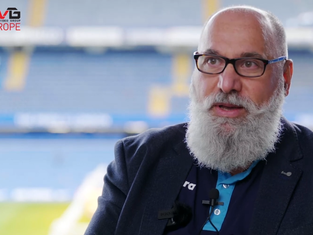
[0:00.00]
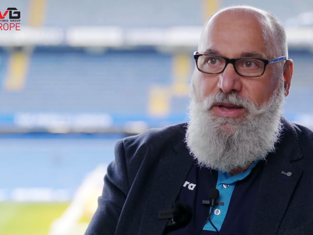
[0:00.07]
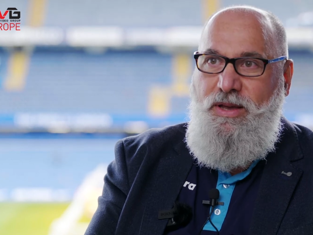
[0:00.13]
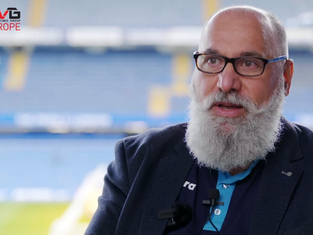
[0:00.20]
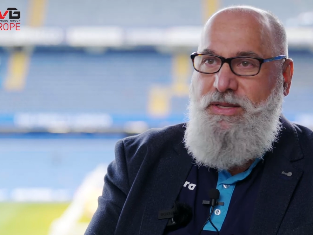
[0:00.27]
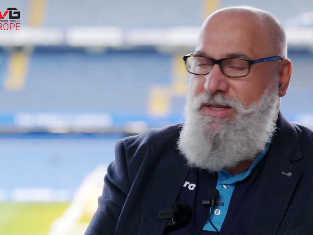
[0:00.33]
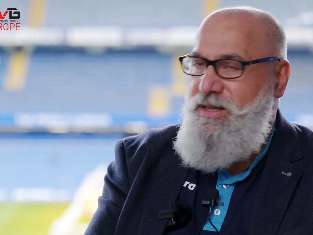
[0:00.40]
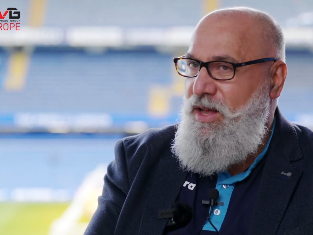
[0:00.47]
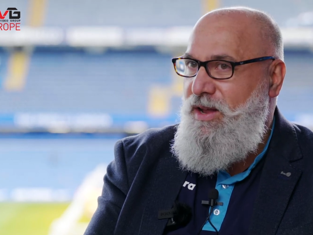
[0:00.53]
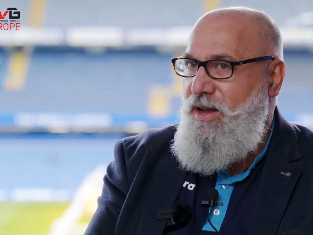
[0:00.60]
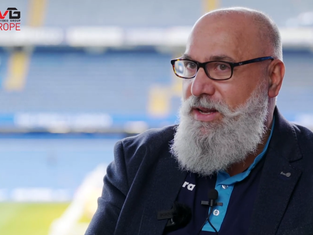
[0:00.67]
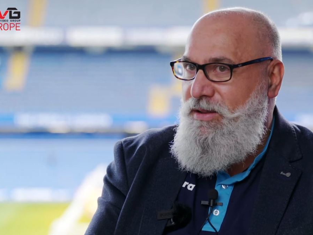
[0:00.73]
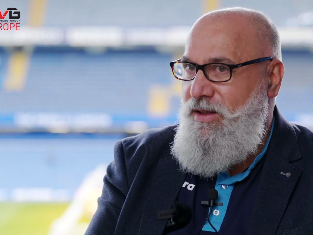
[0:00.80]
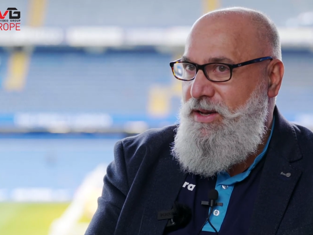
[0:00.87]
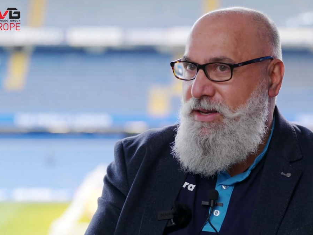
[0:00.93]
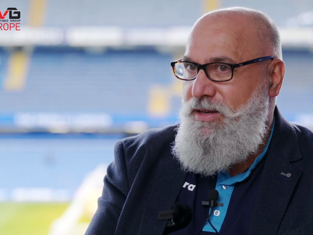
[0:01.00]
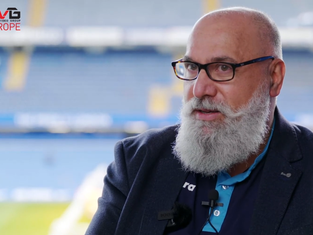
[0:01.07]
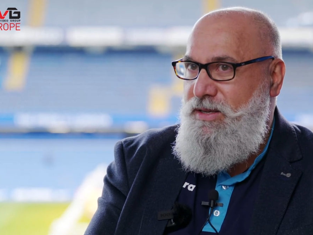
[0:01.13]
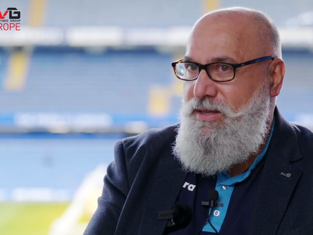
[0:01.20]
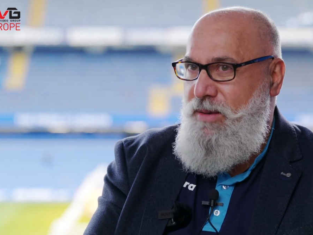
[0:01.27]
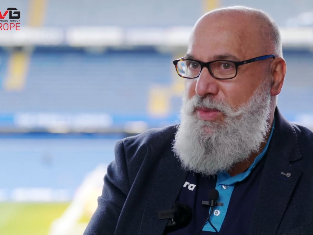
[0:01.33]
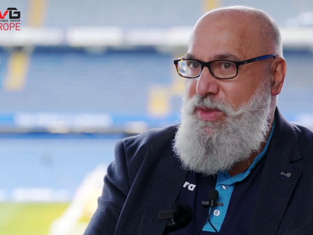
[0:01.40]
It's not like
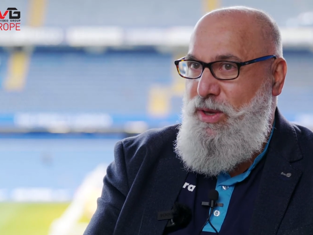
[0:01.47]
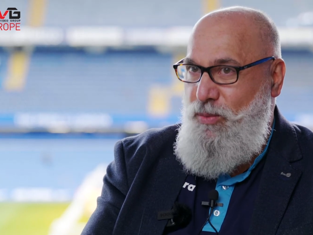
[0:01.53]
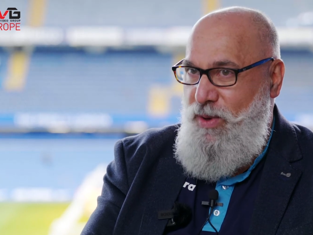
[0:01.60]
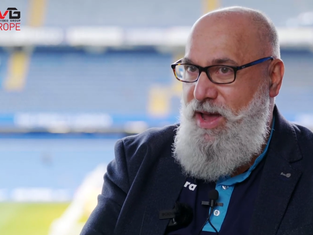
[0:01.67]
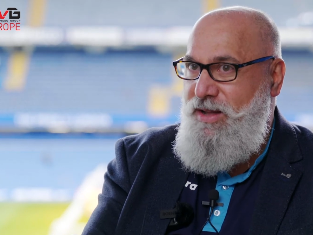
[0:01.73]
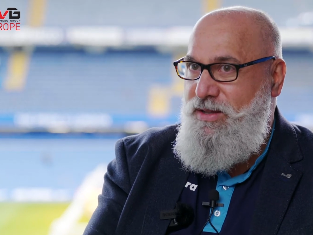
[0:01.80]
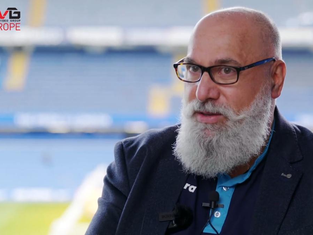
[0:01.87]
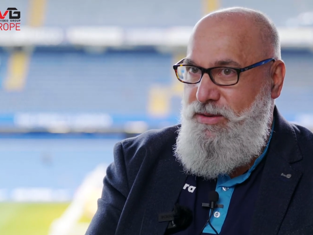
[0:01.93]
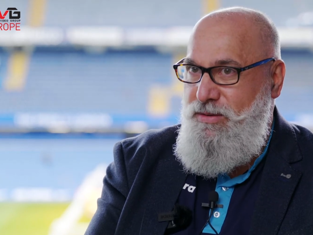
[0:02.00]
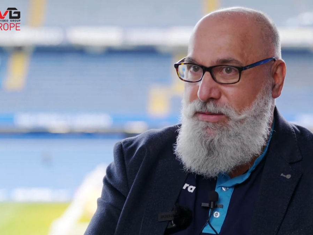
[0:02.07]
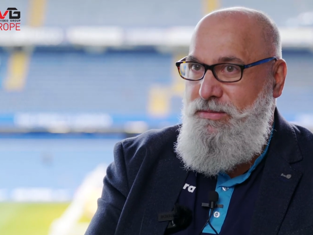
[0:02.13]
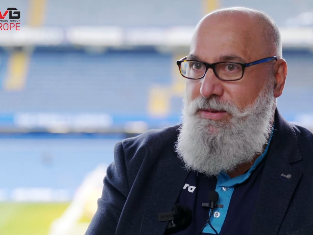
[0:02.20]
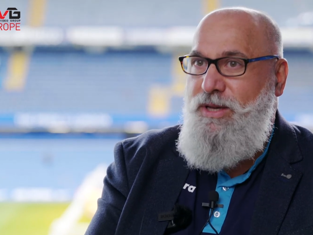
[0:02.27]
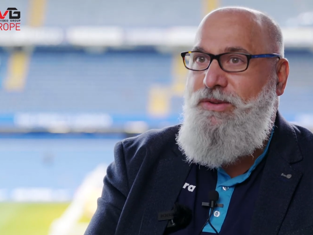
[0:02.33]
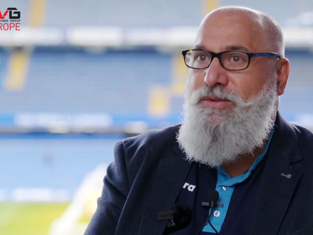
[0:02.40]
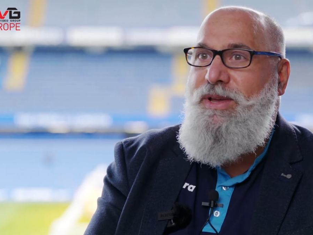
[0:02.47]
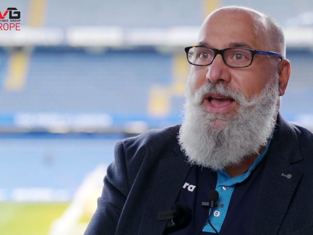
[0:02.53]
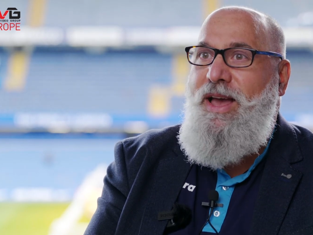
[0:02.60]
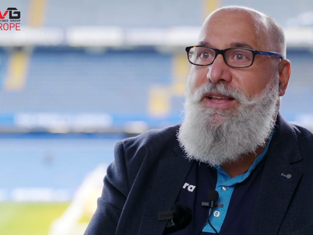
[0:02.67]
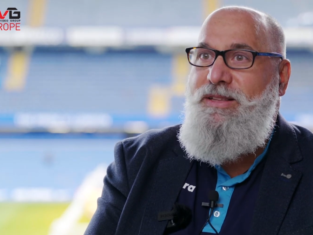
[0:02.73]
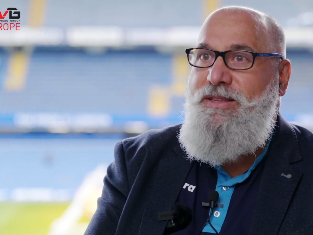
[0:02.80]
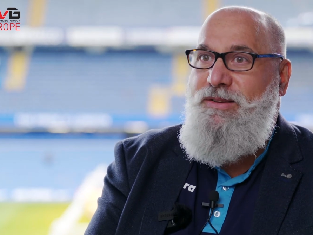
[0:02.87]
something we had to
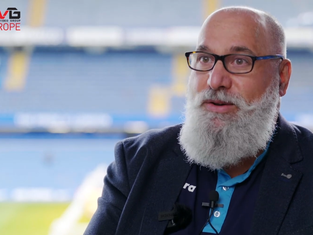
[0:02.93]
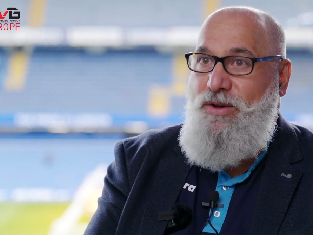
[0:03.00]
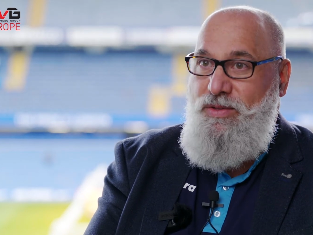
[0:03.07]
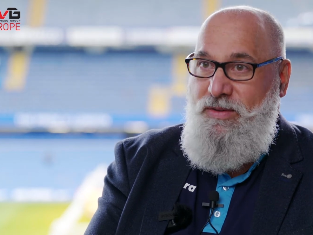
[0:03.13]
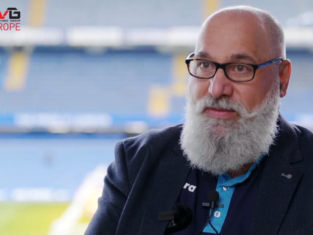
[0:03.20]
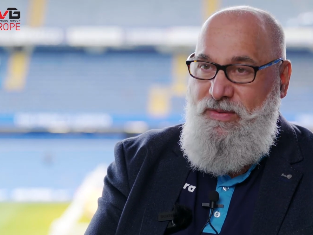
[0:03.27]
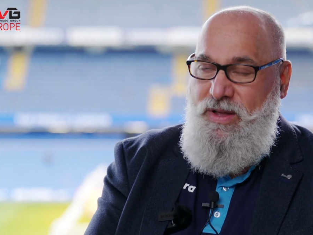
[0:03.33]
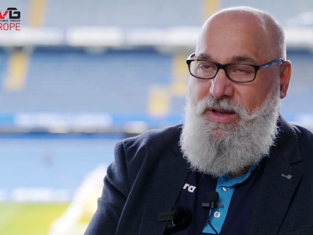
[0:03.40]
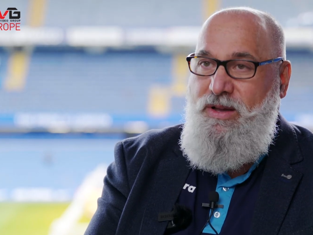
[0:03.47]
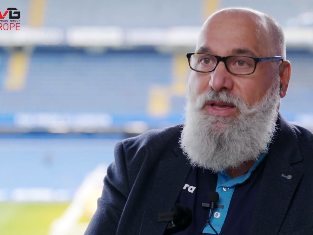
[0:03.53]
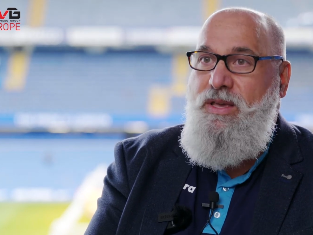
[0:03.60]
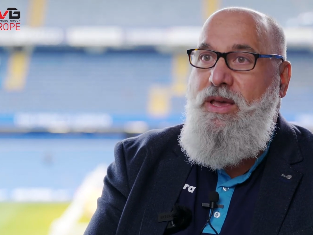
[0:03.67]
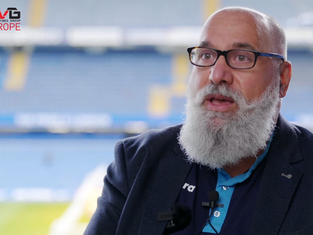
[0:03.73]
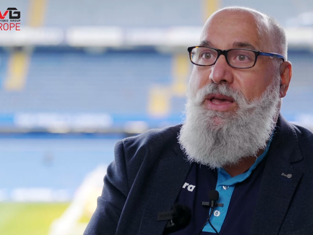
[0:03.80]
create on the fly.